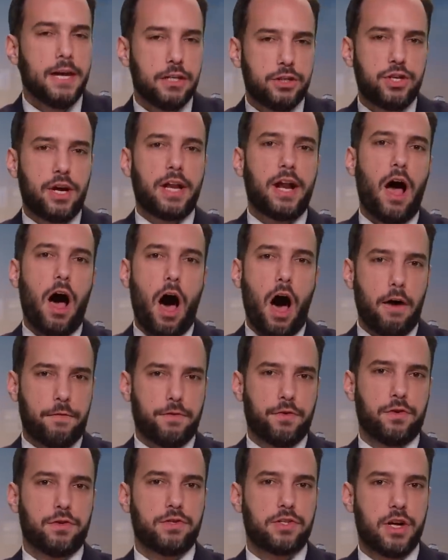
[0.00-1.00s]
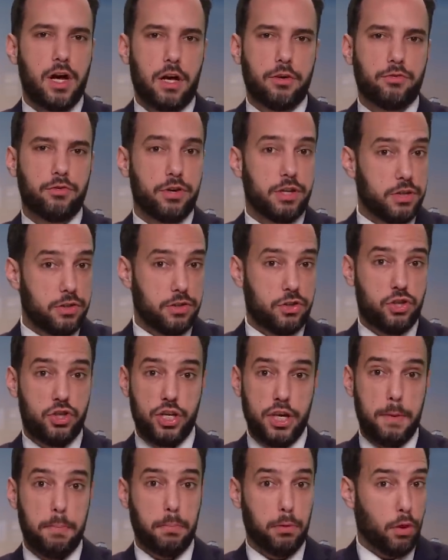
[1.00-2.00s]
China offers countries
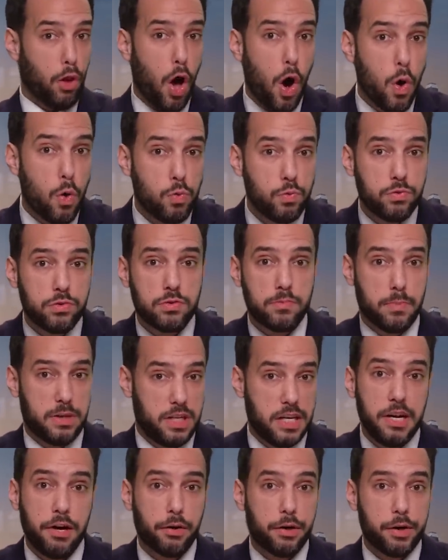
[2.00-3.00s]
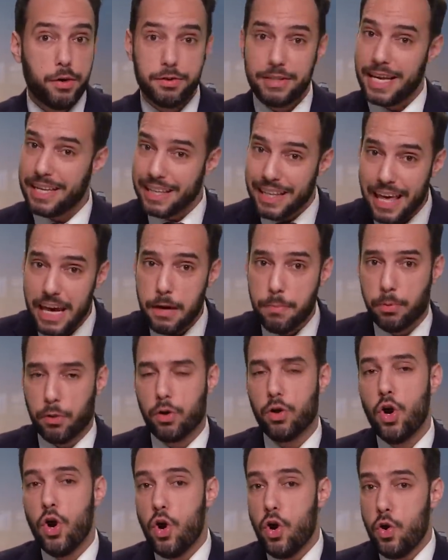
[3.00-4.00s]
cheap loans, materials, and
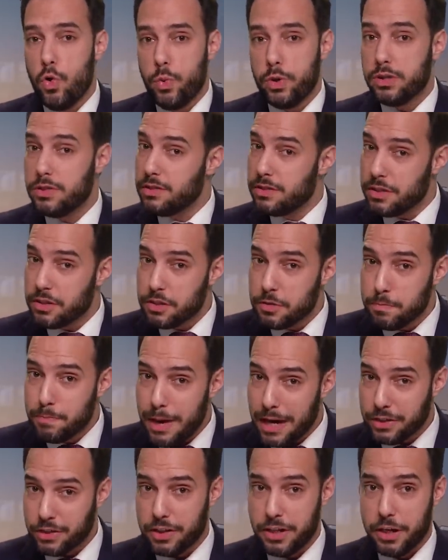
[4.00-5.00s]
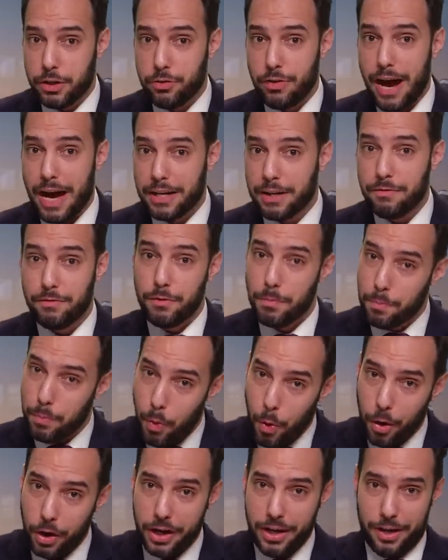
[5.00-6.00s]
labor, which is especially attractive to
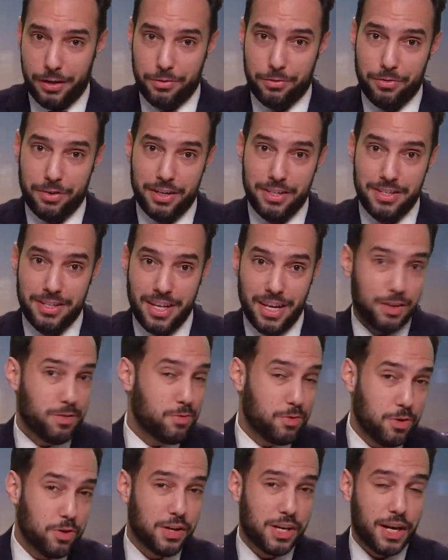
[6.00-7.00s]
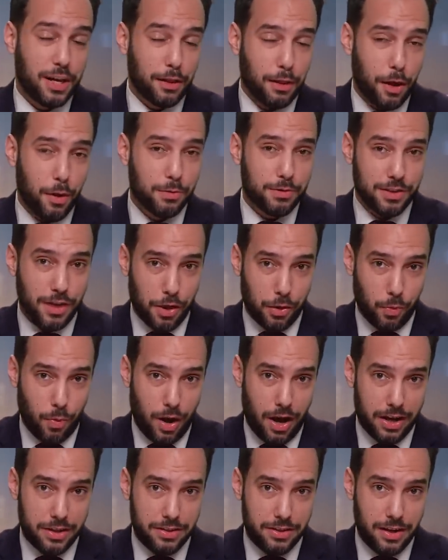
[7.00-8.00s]
poor countries that couldn't get loans
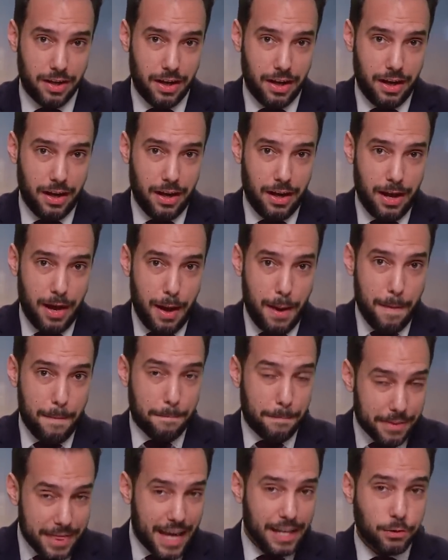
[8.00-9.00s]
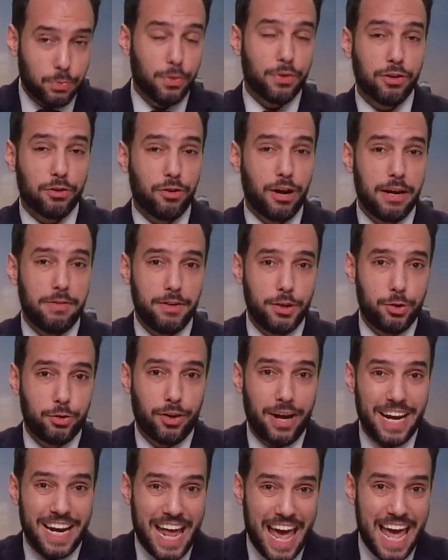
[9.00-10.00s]
otherwise. But that's where the gravy
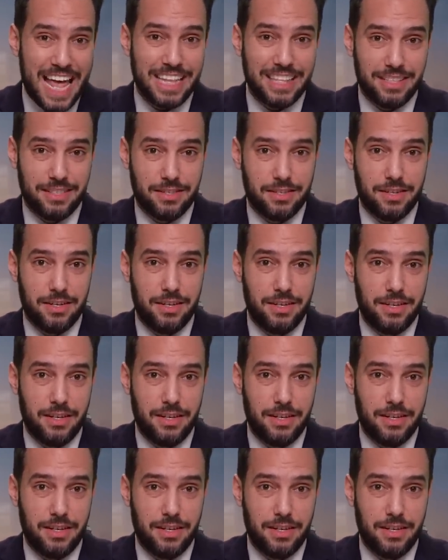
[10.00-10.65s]
train ends.